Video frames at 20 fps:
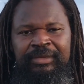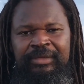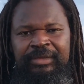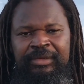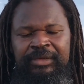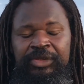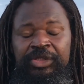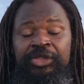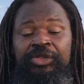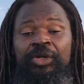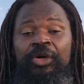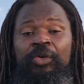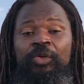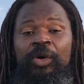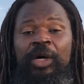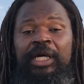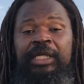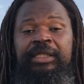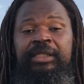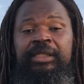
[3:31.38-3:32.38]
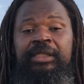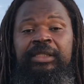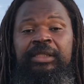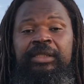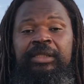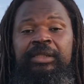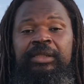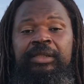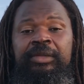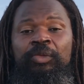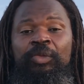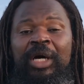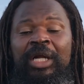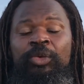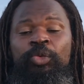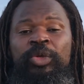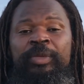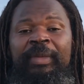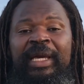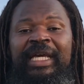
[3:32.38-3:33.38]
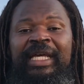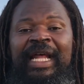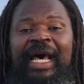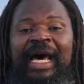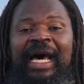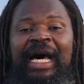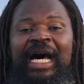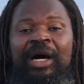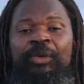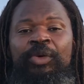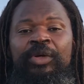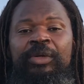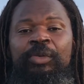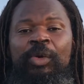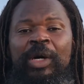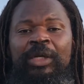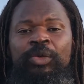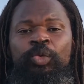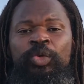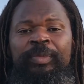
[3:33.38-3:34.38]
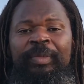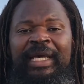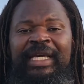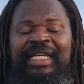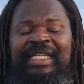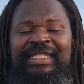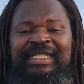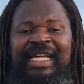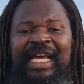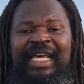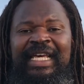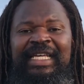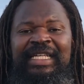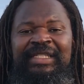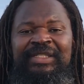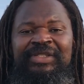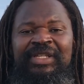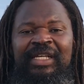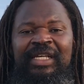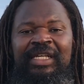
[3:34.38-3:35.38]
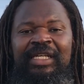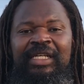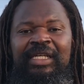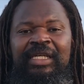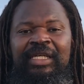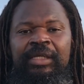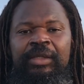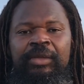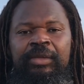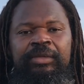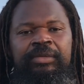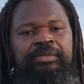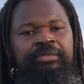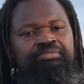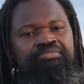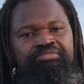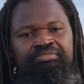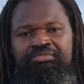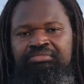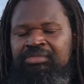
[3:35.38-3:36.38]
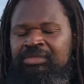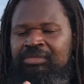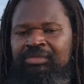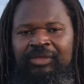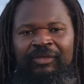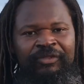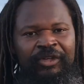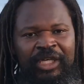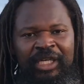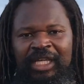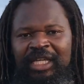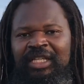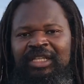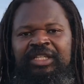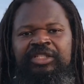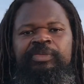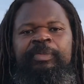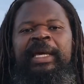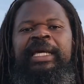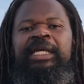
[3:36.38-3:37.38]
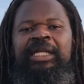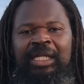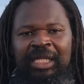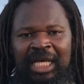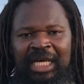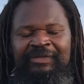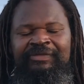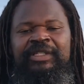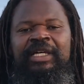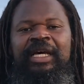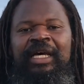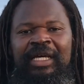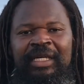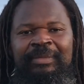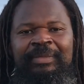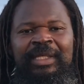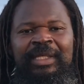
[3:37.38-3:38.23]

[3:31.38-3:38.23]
You know what? Why don't we make it an hour? Why don't we make it days? Forget it. Let's make it a lifetime.